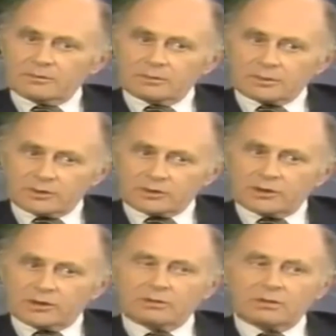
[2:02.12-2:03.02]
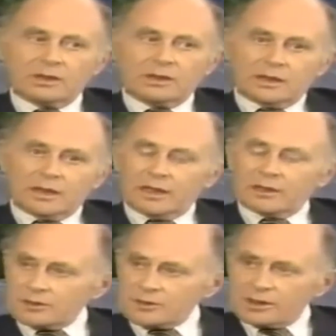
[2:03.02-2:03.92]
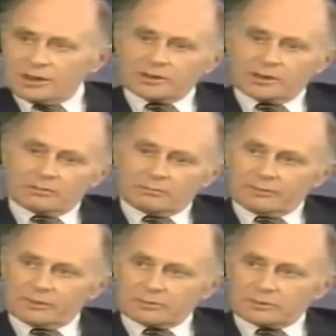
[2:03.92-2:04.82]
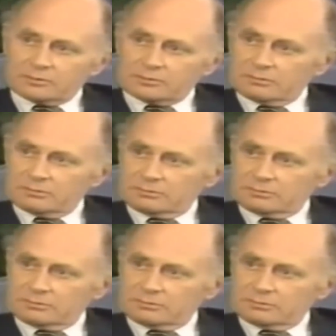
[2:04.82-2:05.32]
to continue and consolidate the revolution.